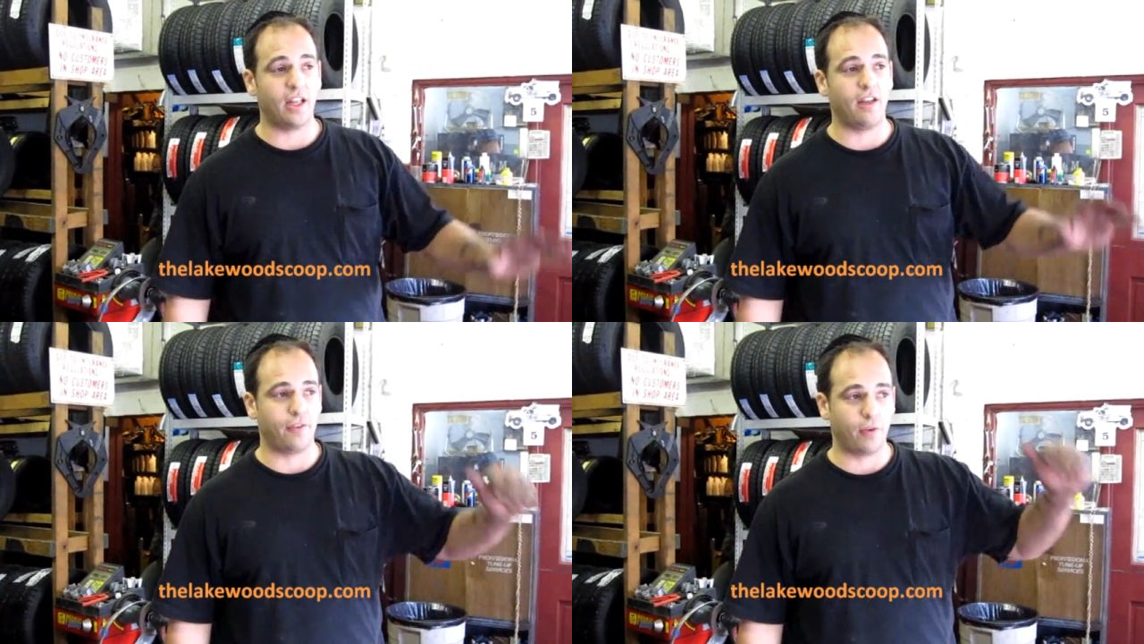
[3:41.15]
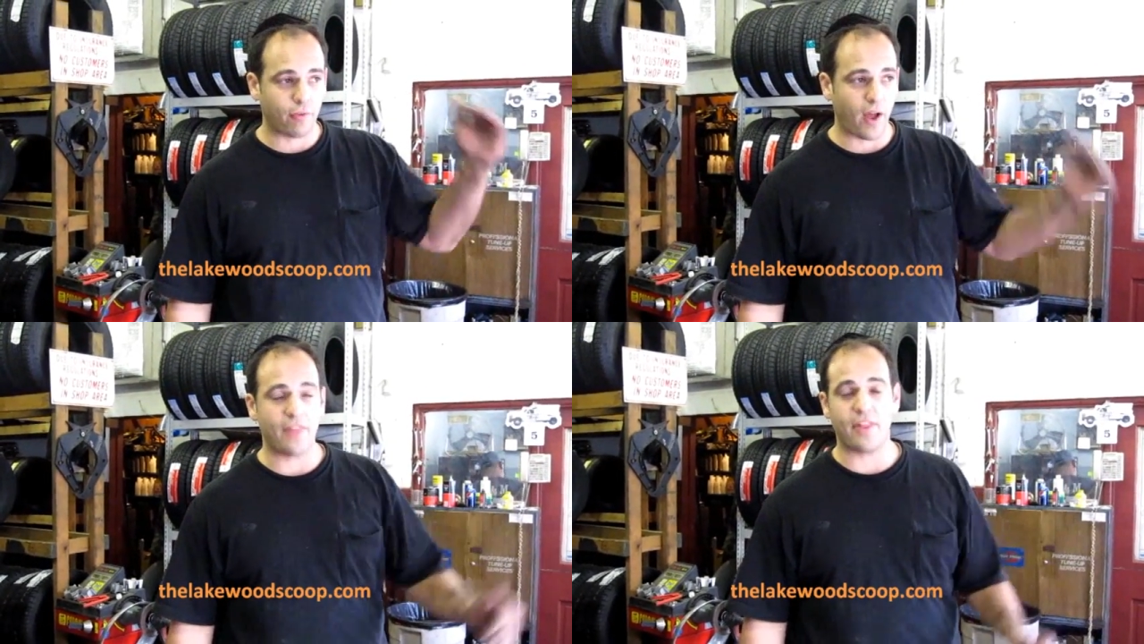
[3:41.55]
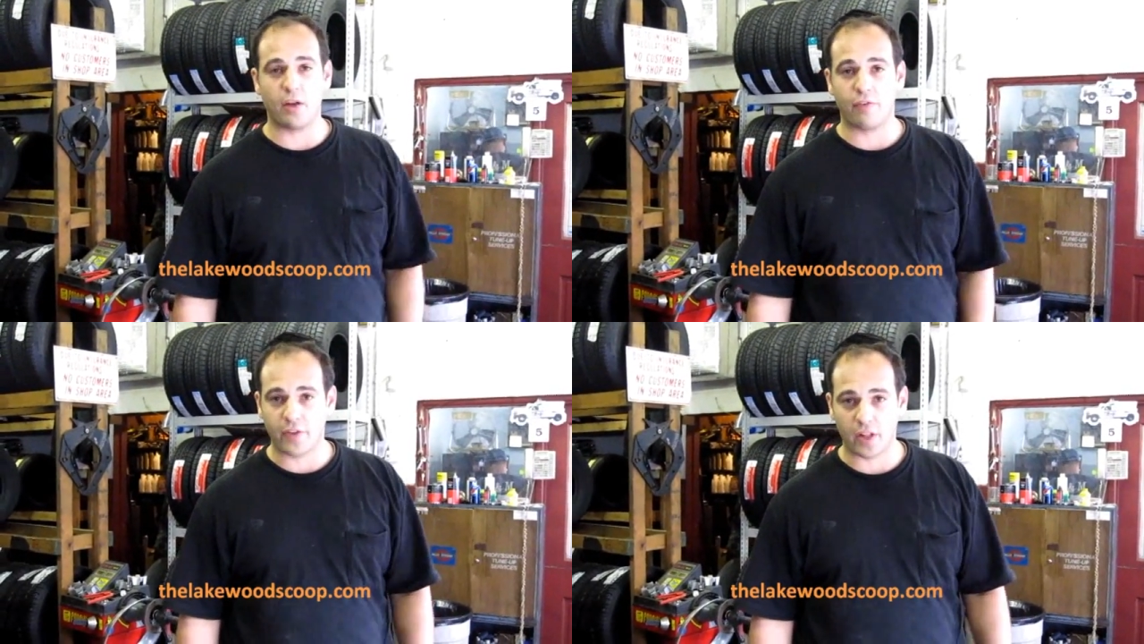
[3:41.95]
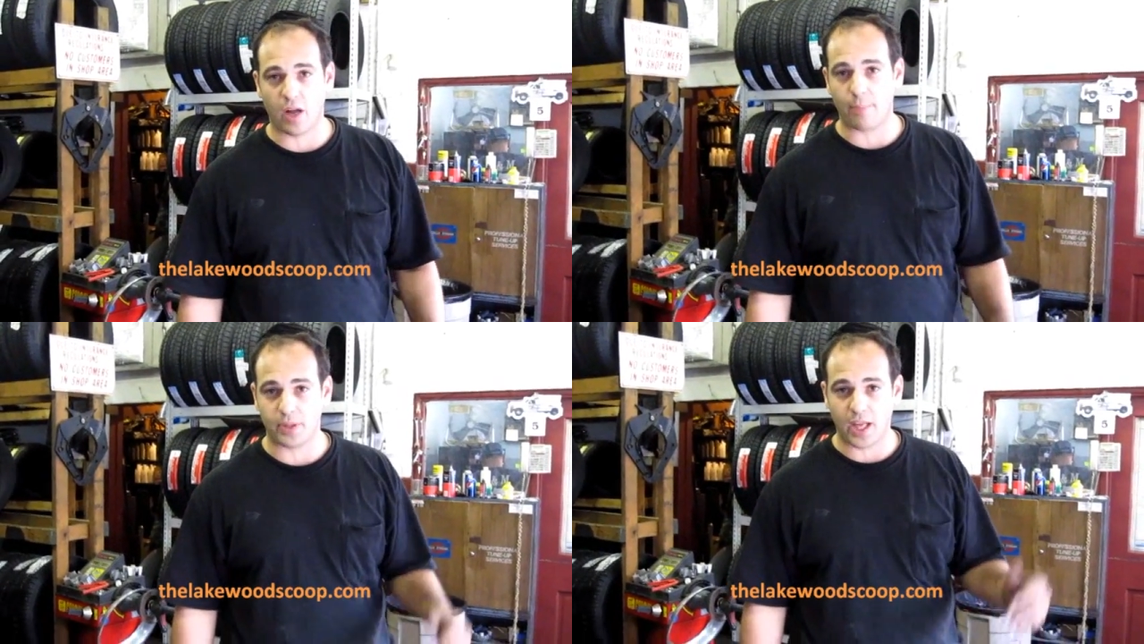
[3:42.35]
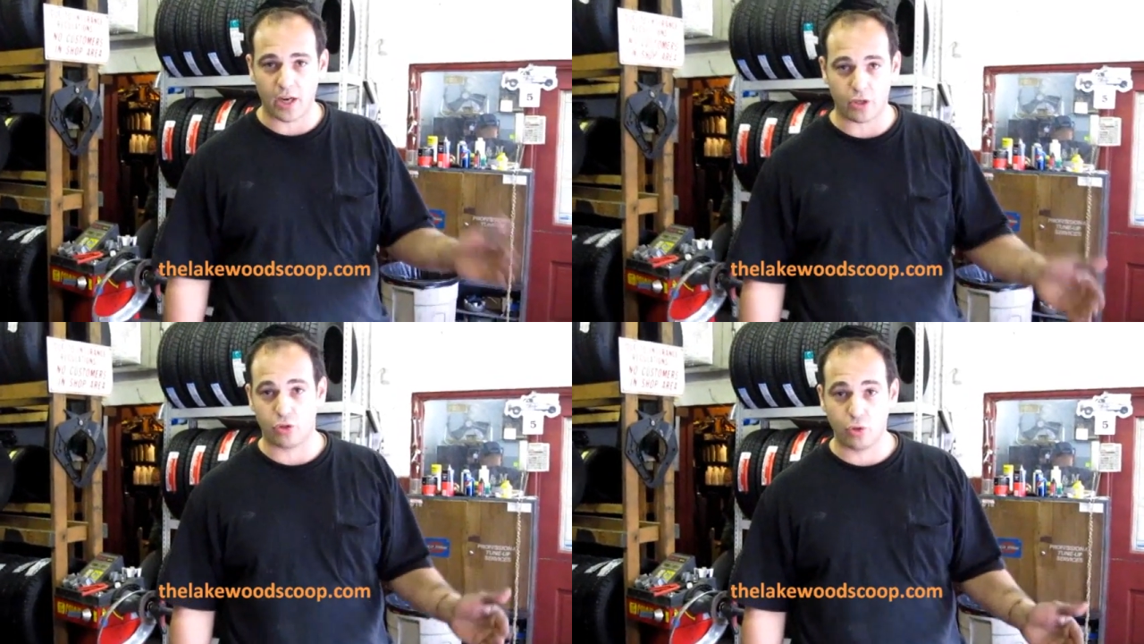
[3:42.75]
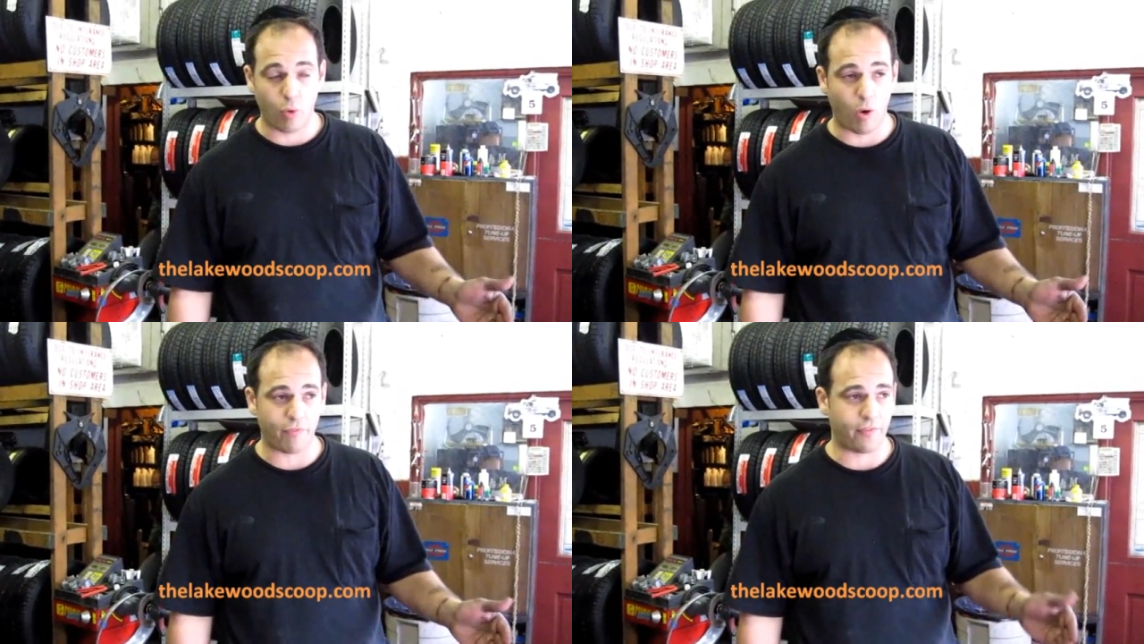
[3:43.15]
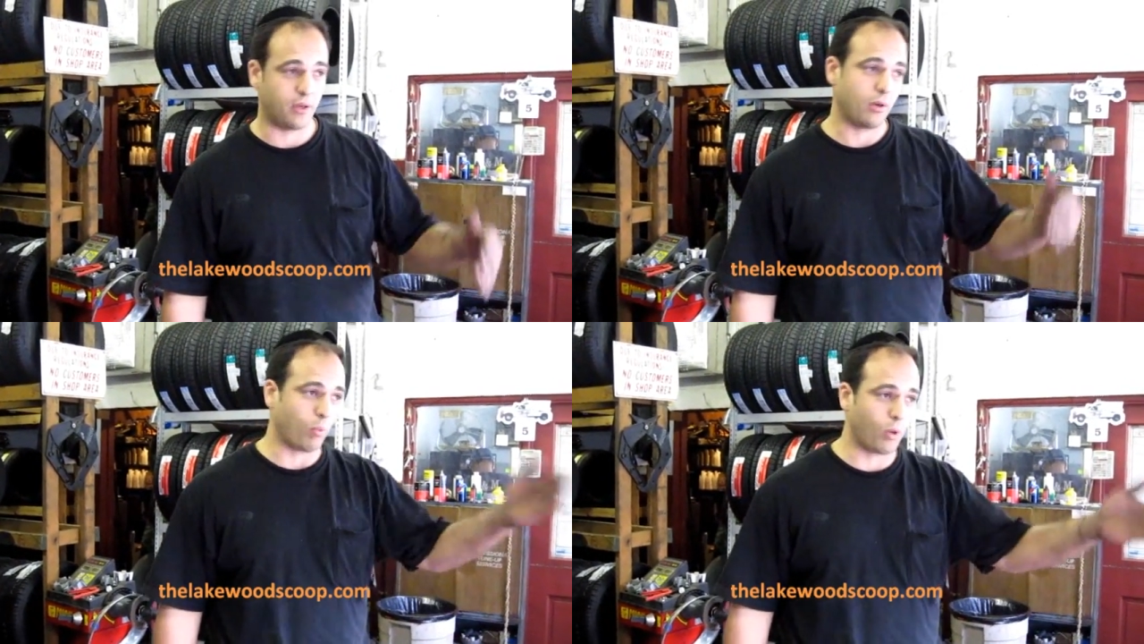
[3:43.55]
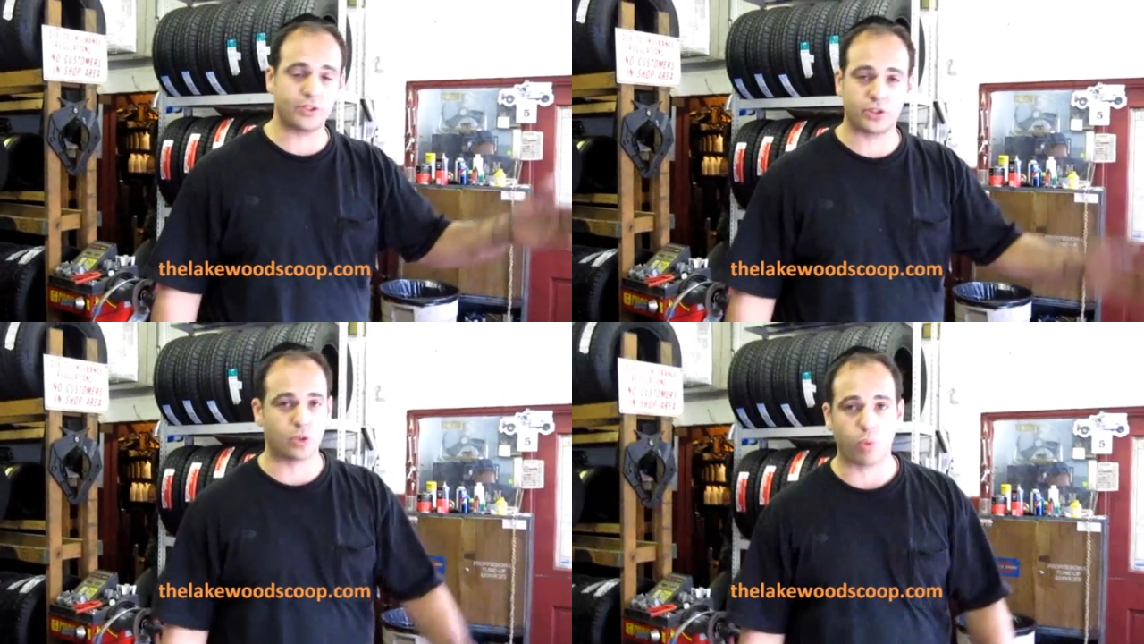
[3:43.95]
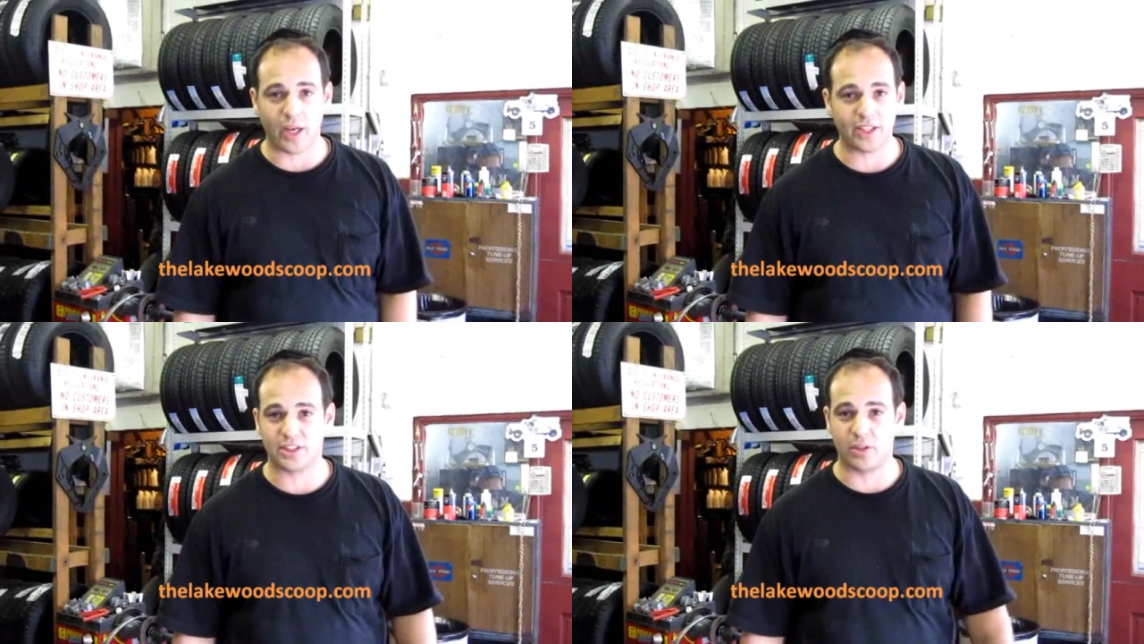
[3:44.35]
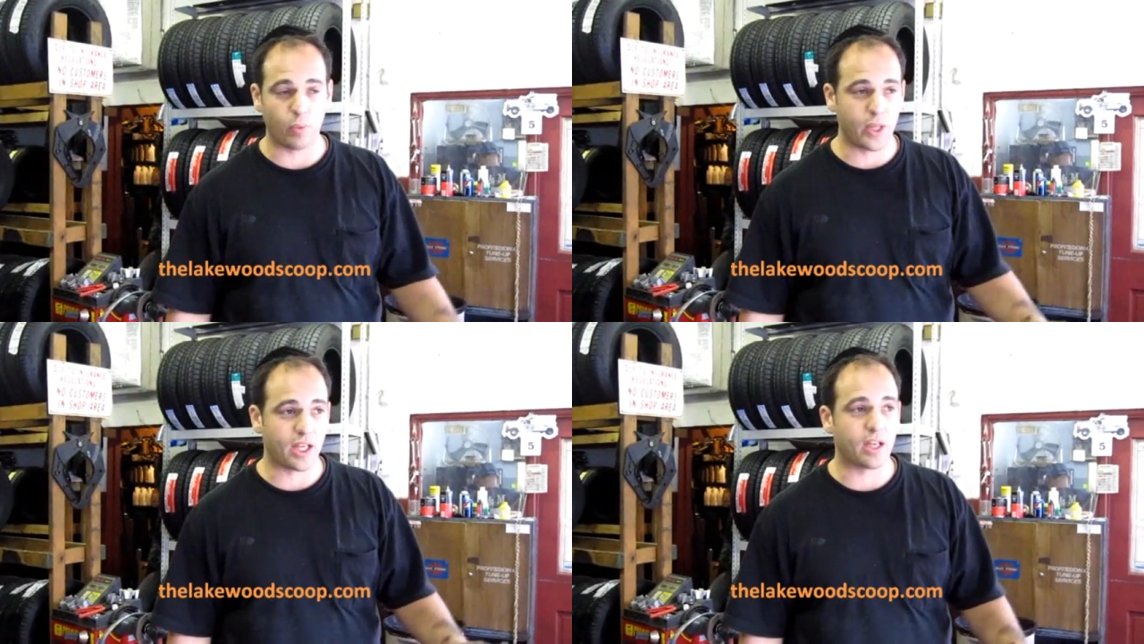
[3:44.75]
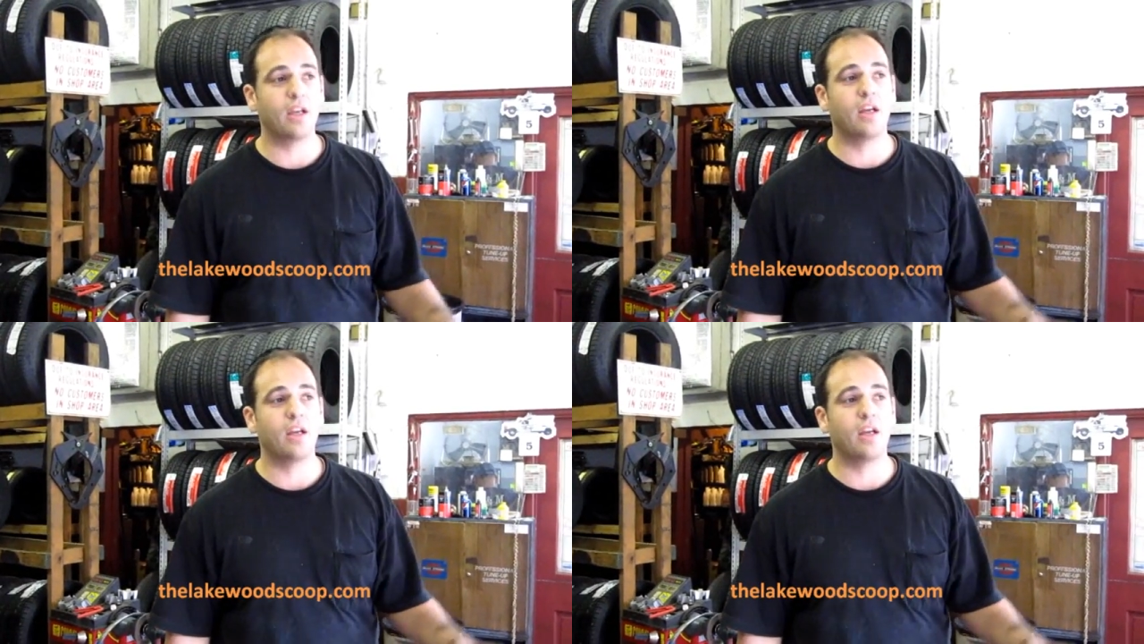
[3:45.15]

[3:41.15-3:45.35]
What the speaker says: If you find that you're filling up a tire too often, once or twice in a week,